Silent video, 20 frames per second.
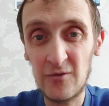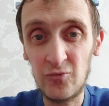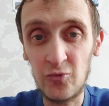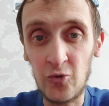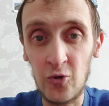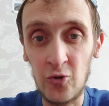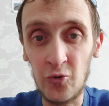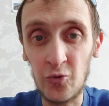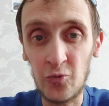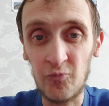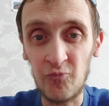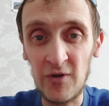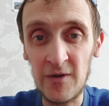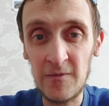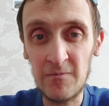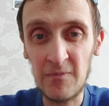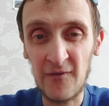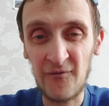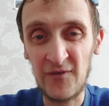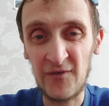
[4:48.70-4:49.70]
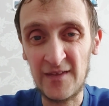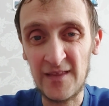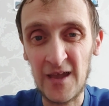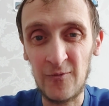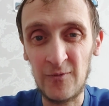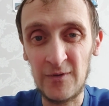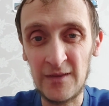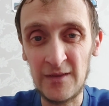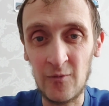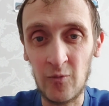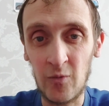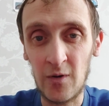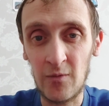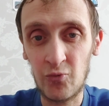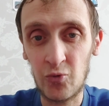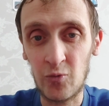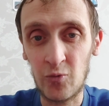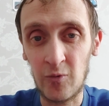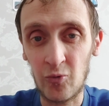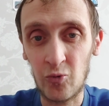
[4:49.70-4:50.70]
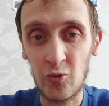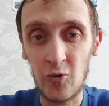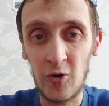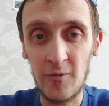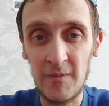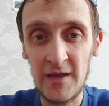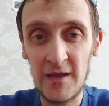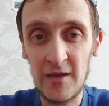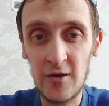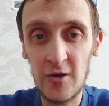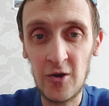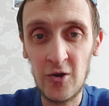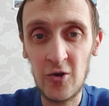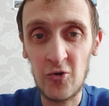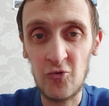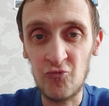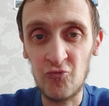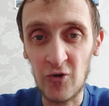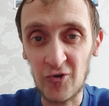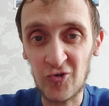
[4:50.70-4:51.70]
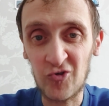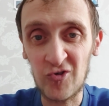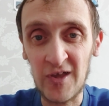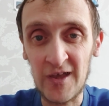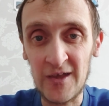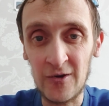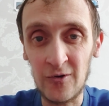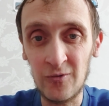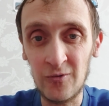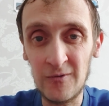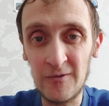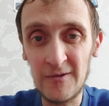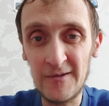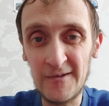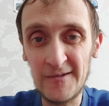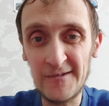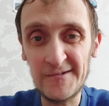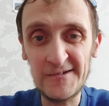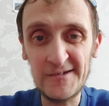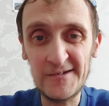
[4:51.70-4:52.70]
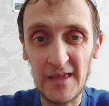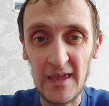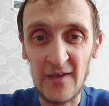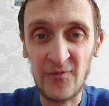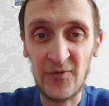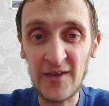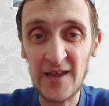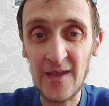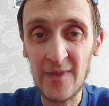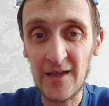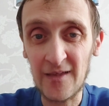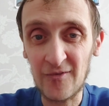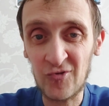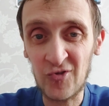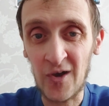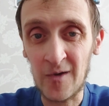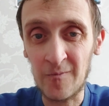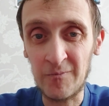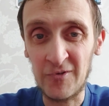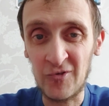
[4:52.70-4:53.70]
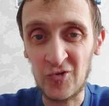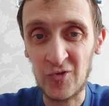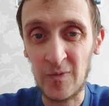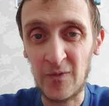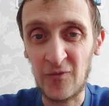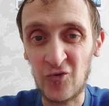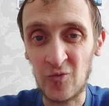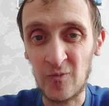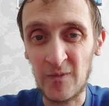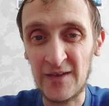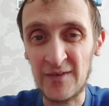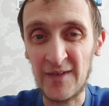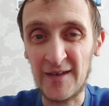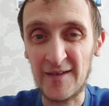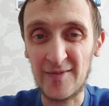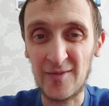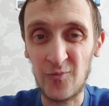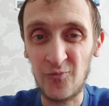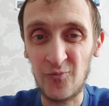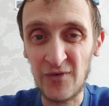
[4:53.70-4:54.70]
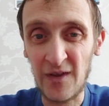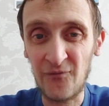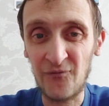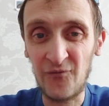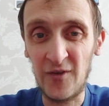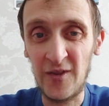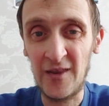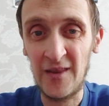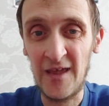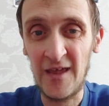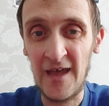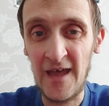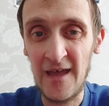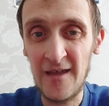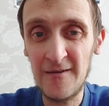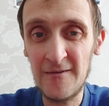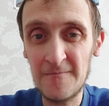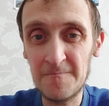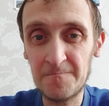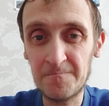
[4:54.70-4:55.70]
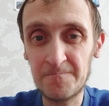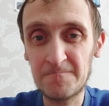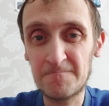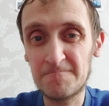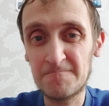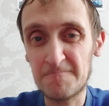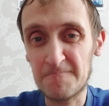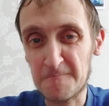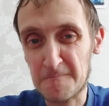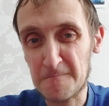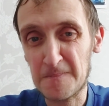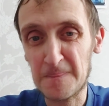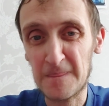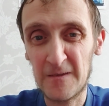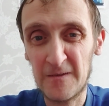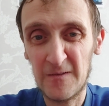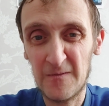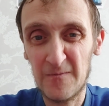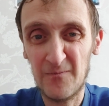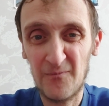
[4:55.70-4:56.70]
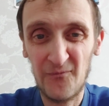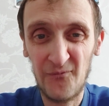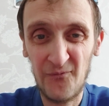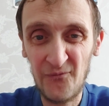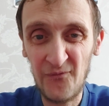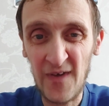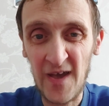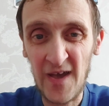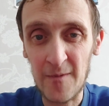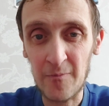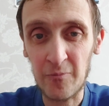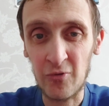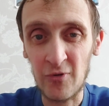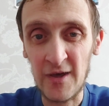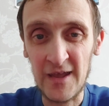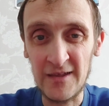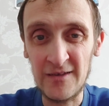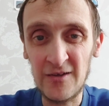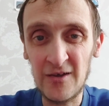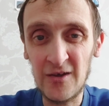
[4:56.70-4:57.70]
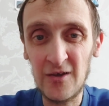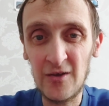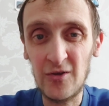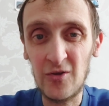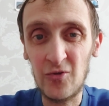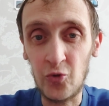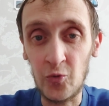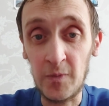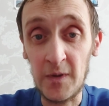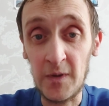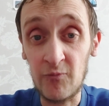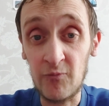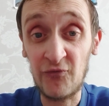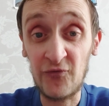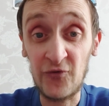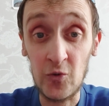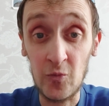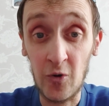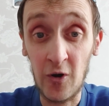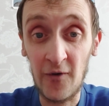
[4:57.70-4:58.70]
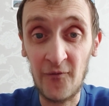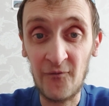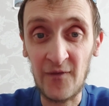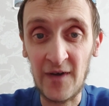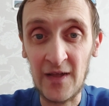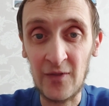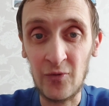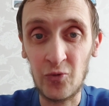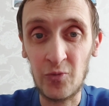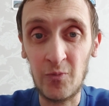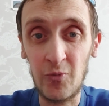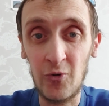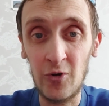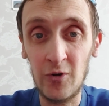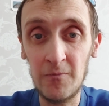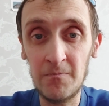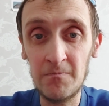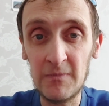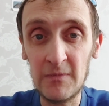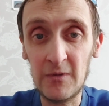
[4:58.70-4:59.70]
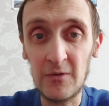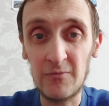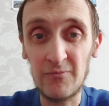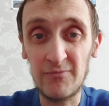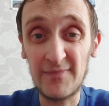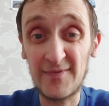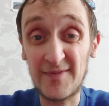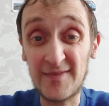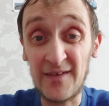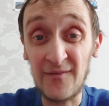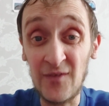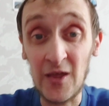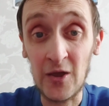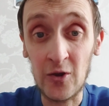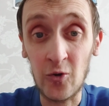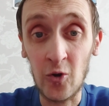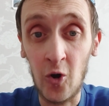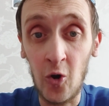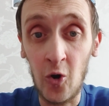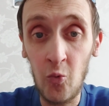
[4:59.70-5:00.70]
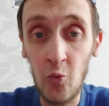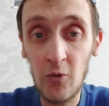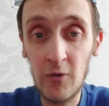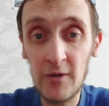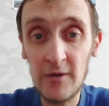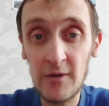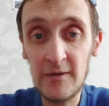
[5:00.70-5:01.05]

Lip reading: Dewsbury, I think they're in it, what someone told me, Rochdale. If they get in that championship this year, where you like some Bradford are there, fair play, there'll be a few more fans, but Let's give it a go.